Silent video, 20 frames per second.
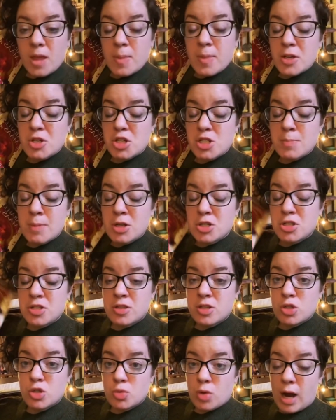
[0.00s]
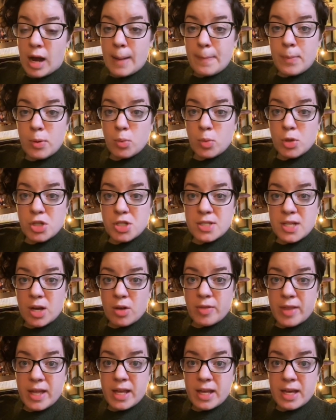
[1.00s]
they just mentioned the drop, which is how
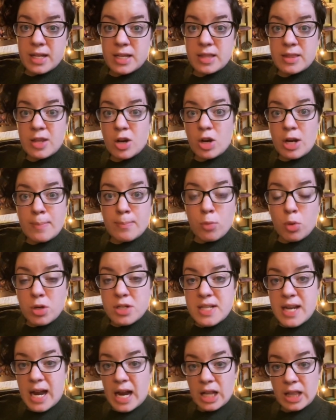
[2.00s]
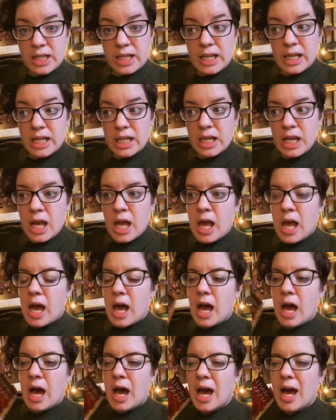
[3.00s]
they get their immortality.
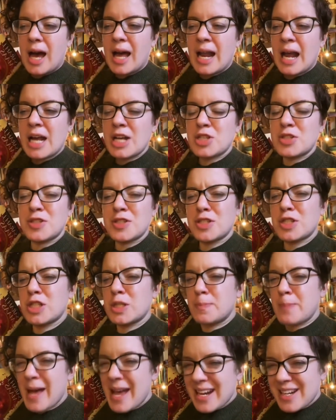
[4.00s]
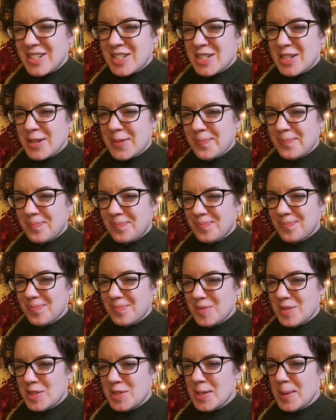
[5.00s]
Uh, and I suspect
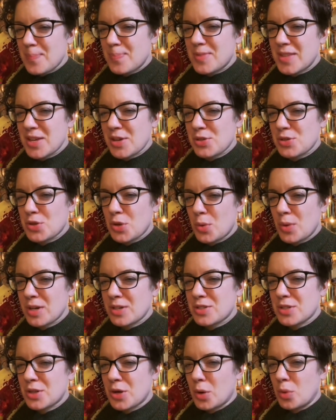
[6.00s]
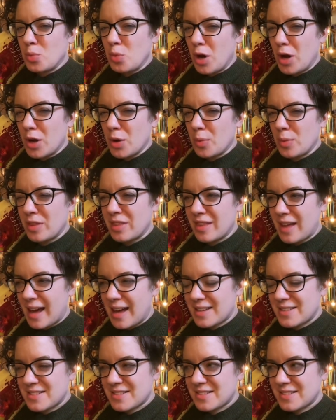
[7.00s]
something's going to go wrong with
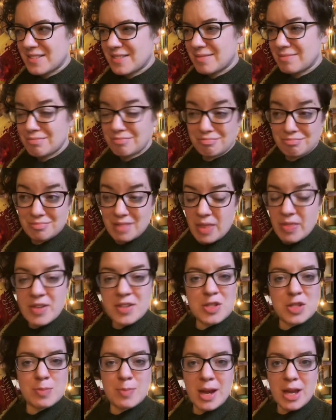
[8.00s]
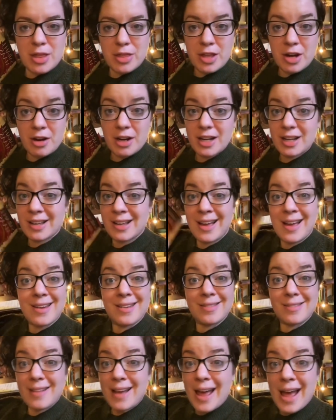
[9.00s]
that. This is my theory.
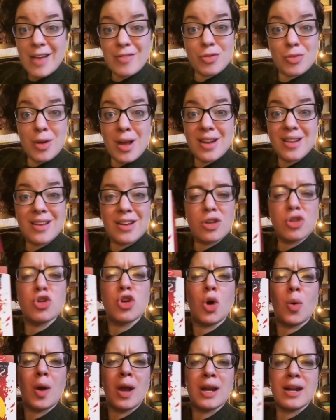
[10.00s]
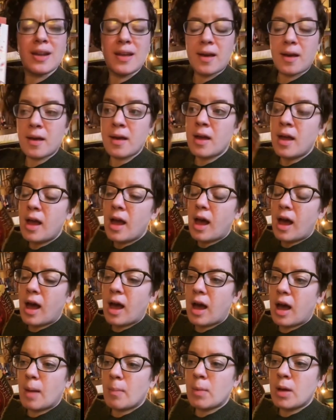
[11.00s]
Again, haven't read it, no idea.
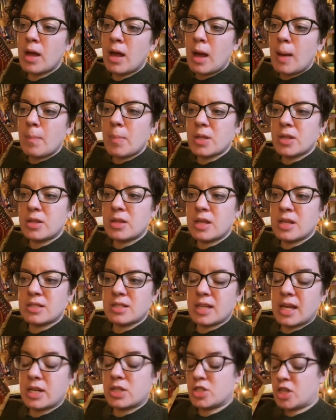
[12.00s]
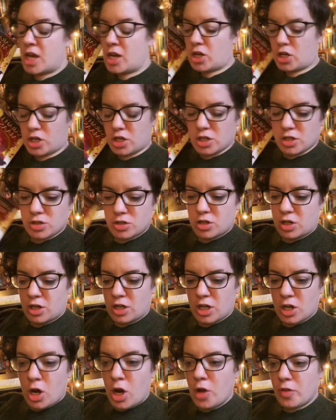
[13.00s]
Um, but it's like Danica is gonna
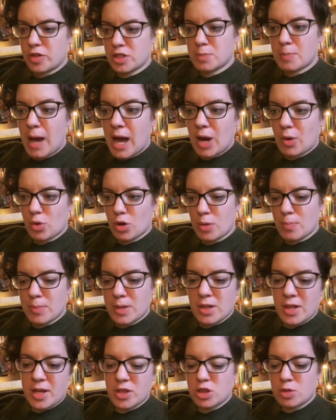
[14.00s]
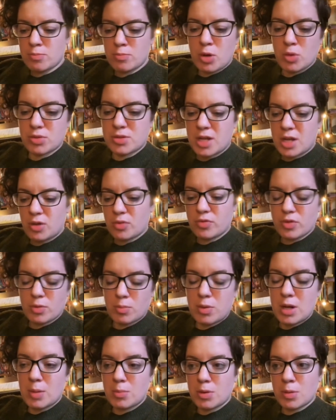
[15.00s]
get all this power and be like the most alpha,
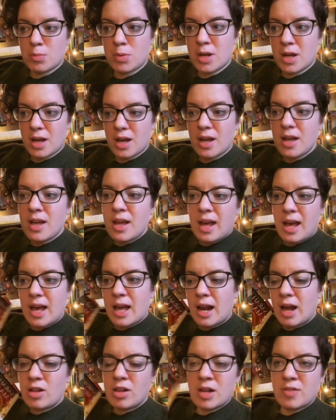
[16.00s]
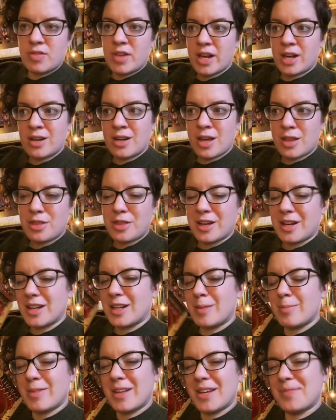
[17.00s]
blah blah blah, and I'll have like nothing. And
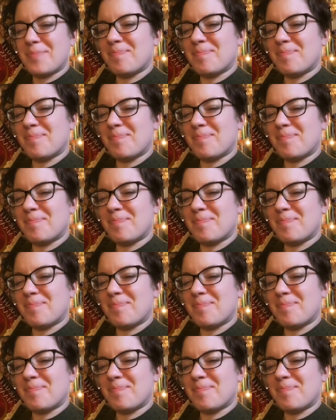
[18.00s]
I'm like,